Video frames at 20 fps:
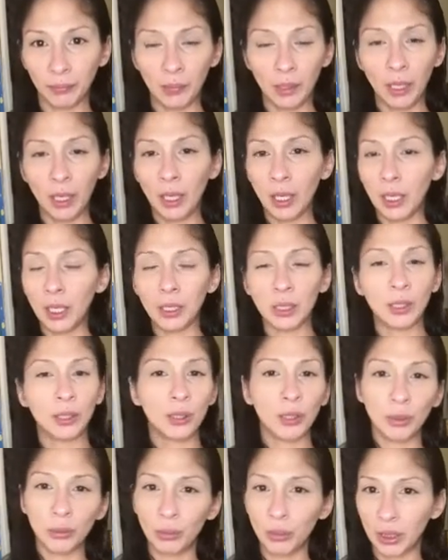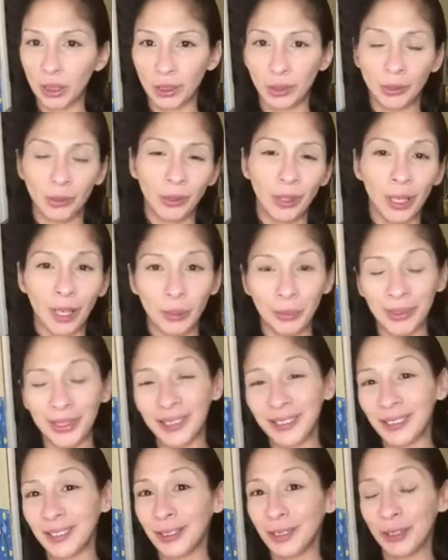It's too much drama,
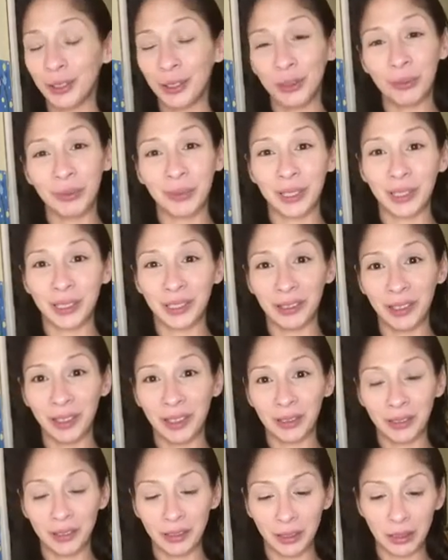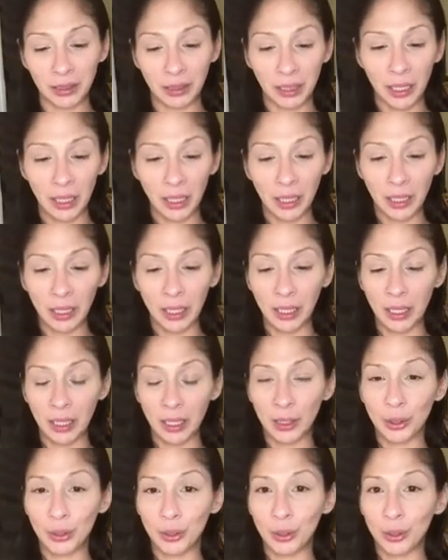it's too much nonsense,
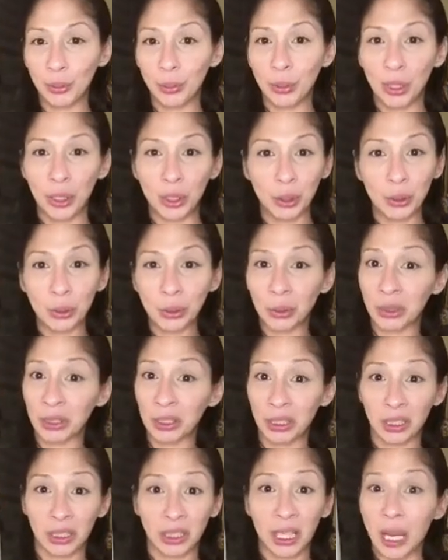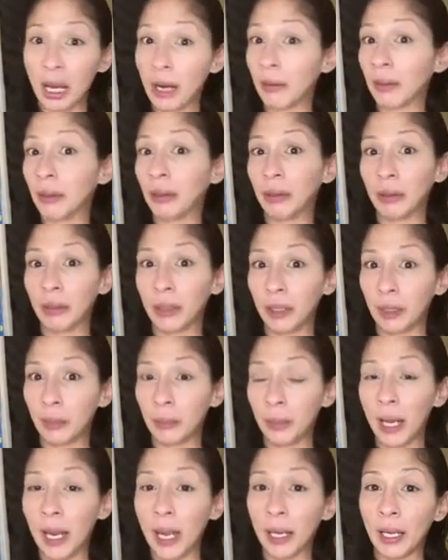it's too many swords to carry on their
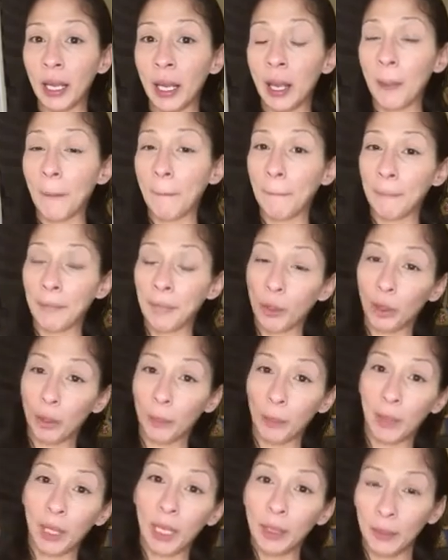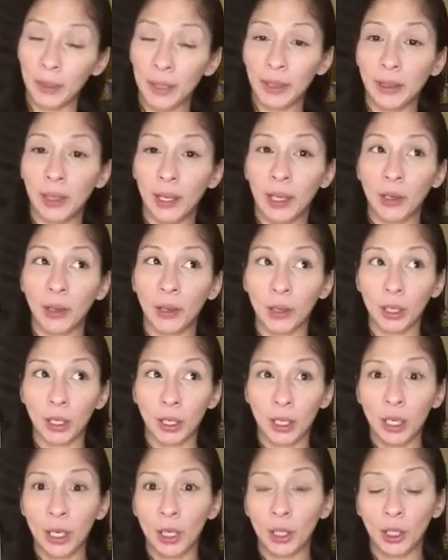back, or maybe they are
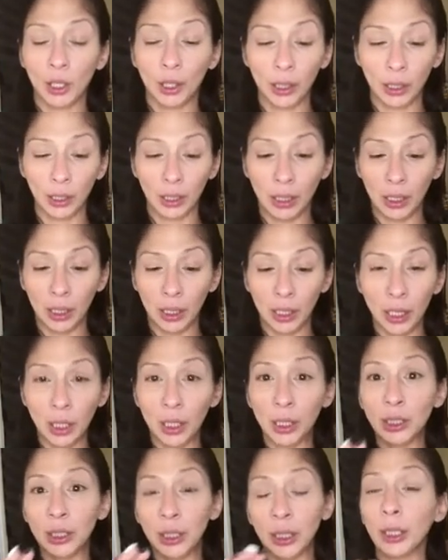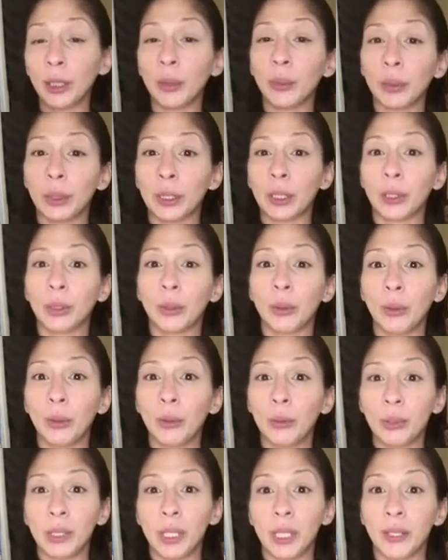currently dealing with their own
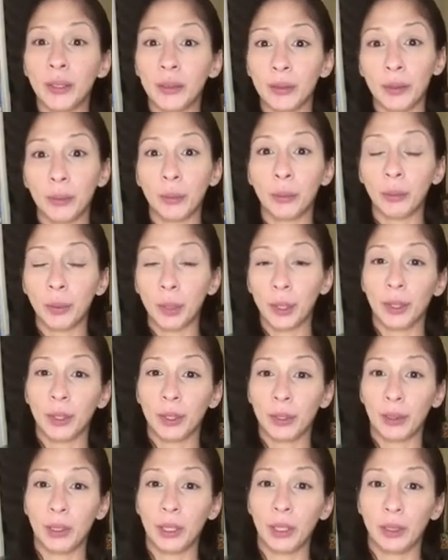inner work that